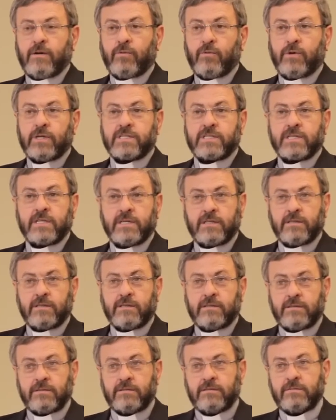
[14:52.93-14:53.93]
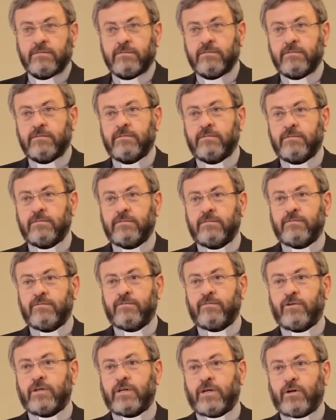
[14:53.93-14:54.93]
What's hidden
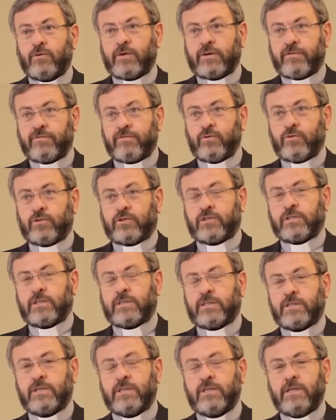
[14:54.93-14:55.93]
for our future?